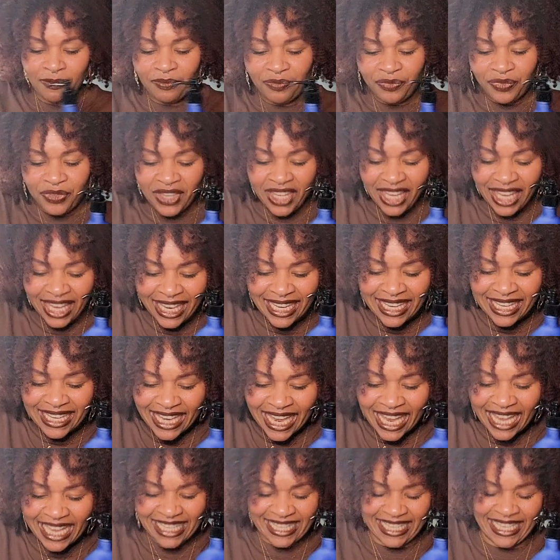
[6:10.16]
And yes,
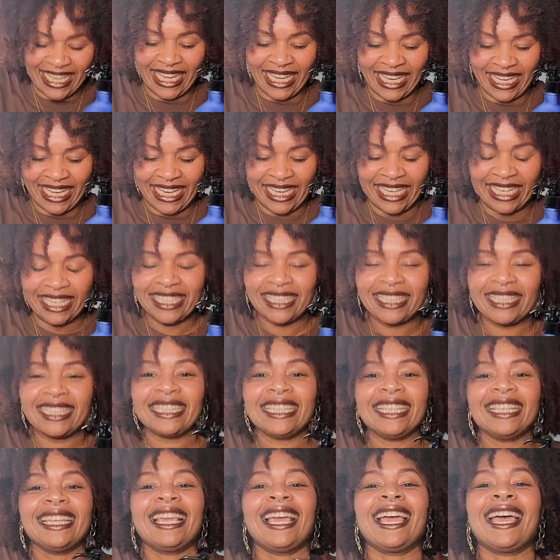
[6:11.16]
honey,
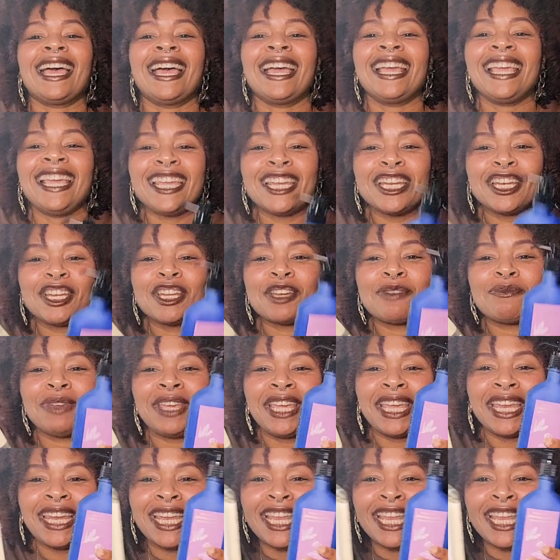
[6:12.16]
I ended up getting